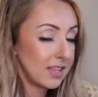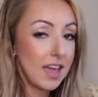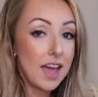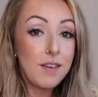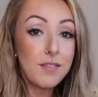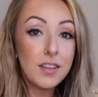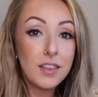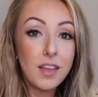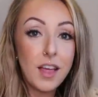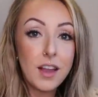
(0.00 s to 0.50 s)
They
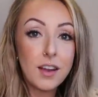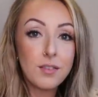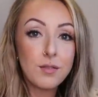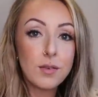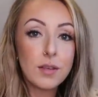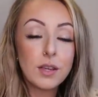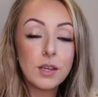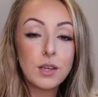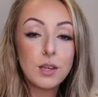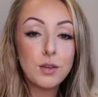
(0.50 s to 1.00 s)
have a lot of
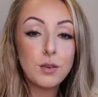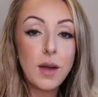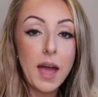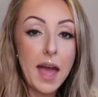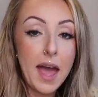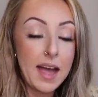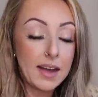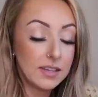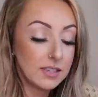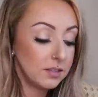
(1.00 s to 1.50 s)
really cute
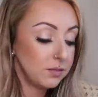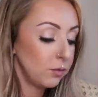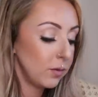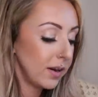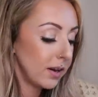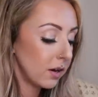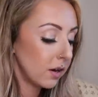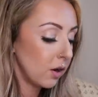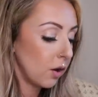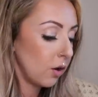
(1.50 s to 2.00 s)

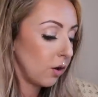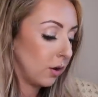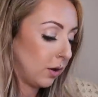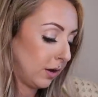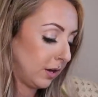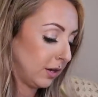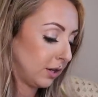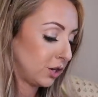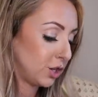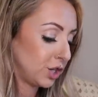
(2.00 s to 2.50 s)
activewear
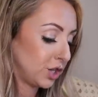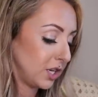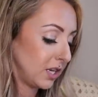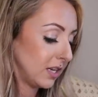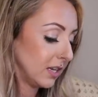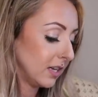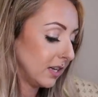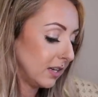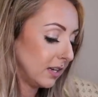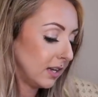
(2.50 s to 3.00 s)
on
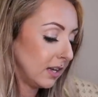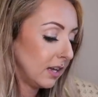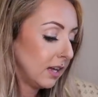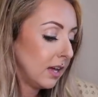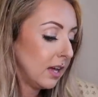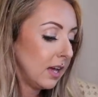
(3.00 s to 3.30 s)
Shein,